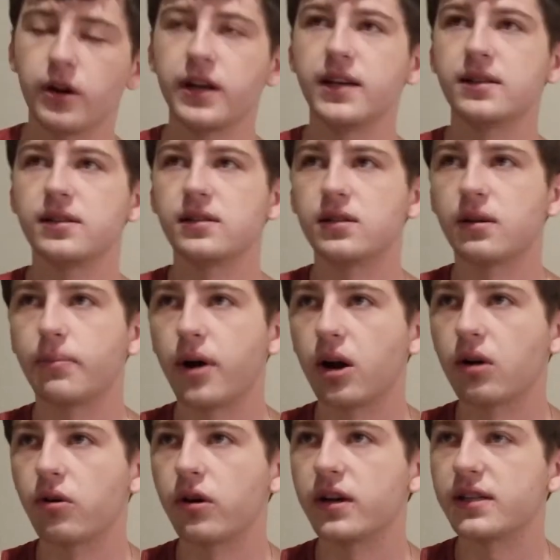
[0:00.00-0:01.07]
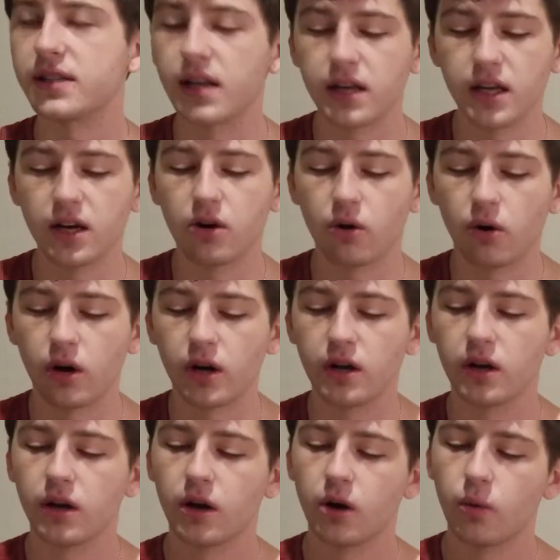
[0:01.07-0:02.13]
is a bar chord is any
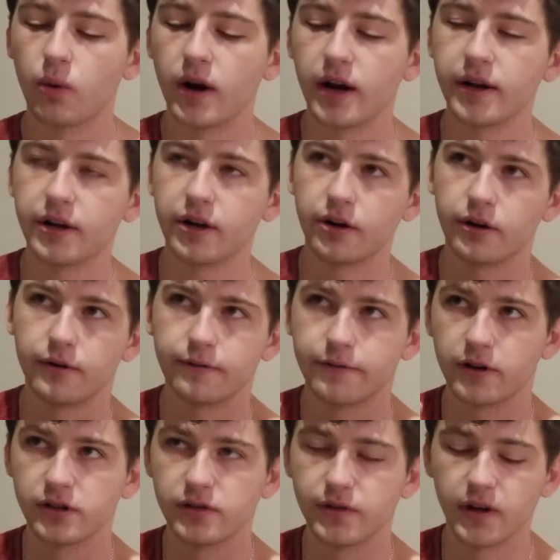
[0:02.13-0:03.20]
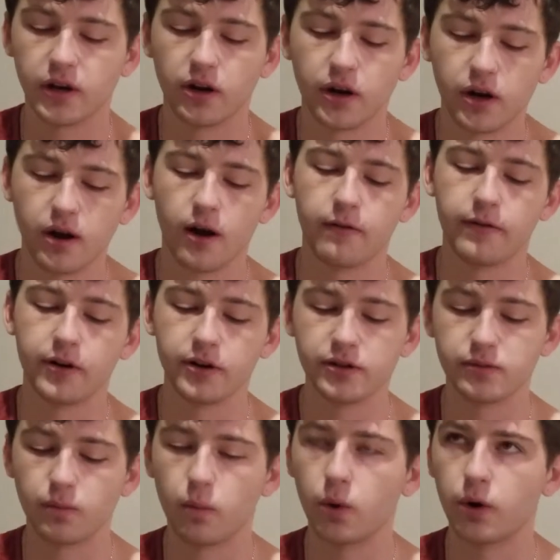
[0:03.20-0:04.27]
chord where your first finger
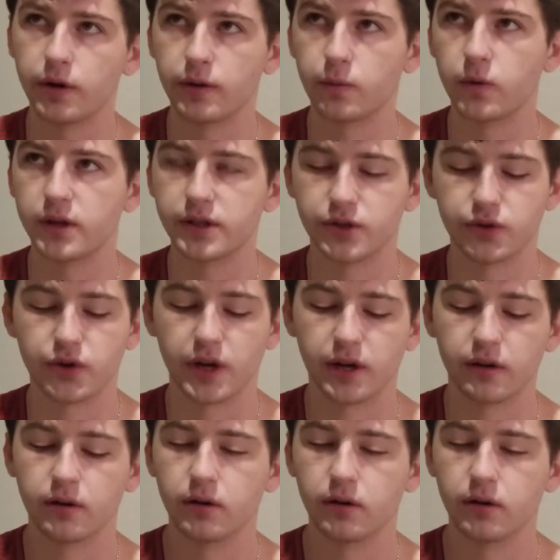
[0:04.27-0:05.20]
covers more than one string.